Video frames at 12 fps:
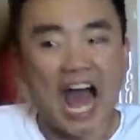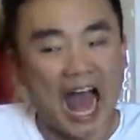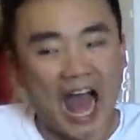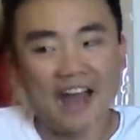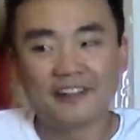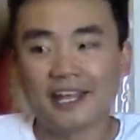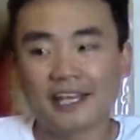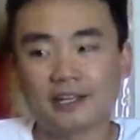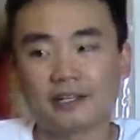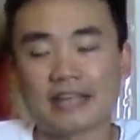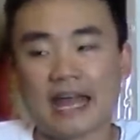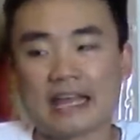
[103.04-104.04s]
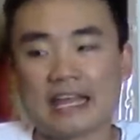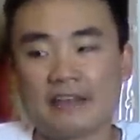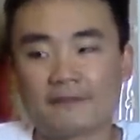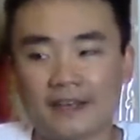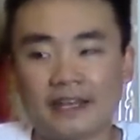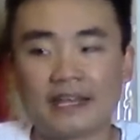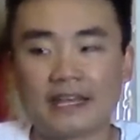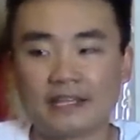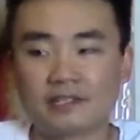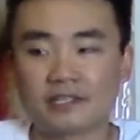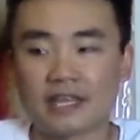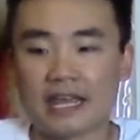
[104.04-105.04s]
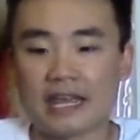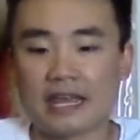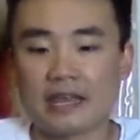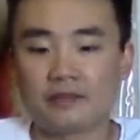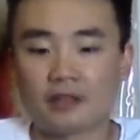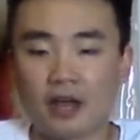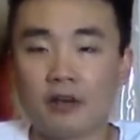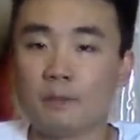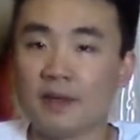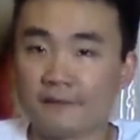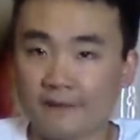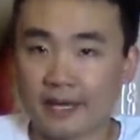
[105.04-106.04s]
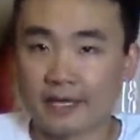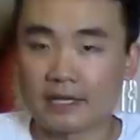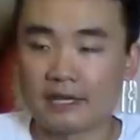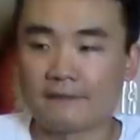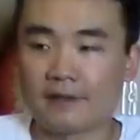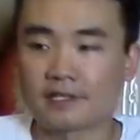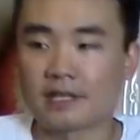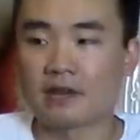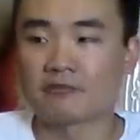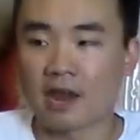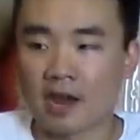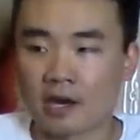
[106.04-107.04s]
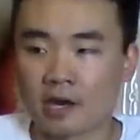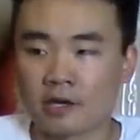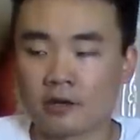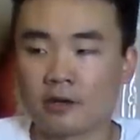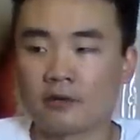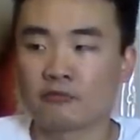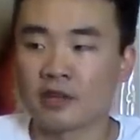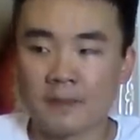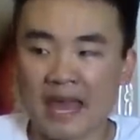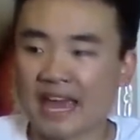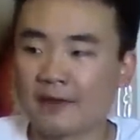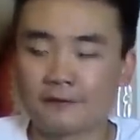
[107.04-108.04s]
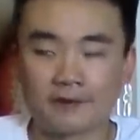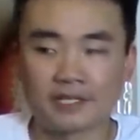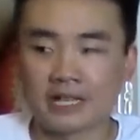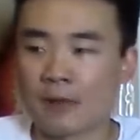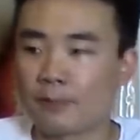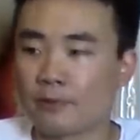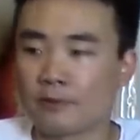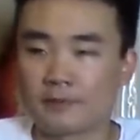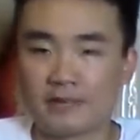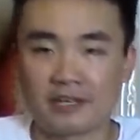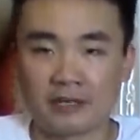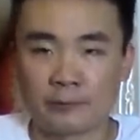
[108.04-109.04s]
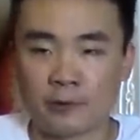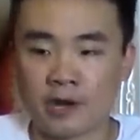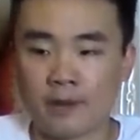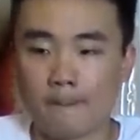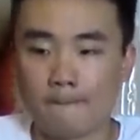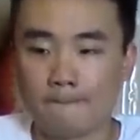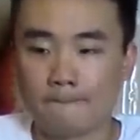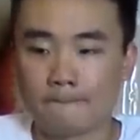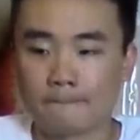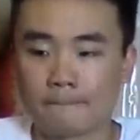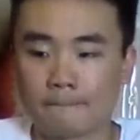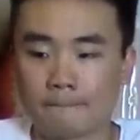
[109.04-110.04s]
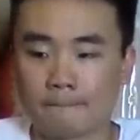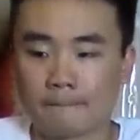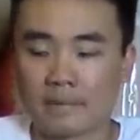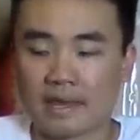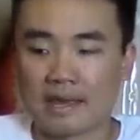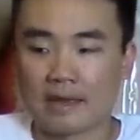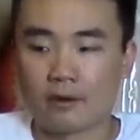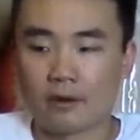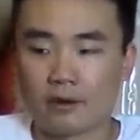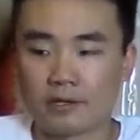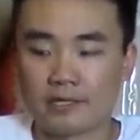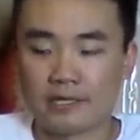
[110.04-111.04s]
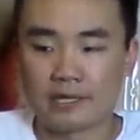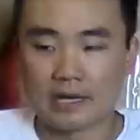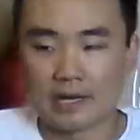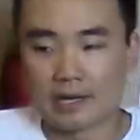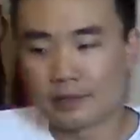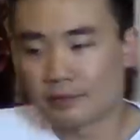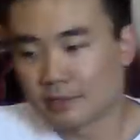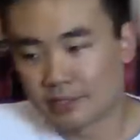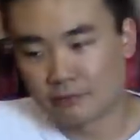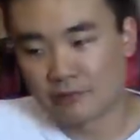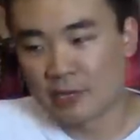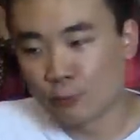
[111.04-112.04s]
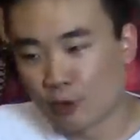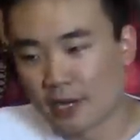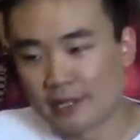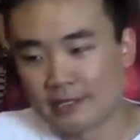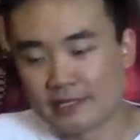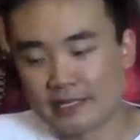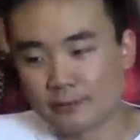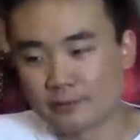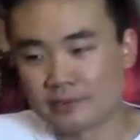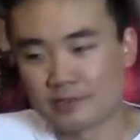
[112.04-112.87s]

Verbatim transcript: I think that if it is a non-mythic, if it's a rare or remand, for example, would be a good one, or the uh, the green one, the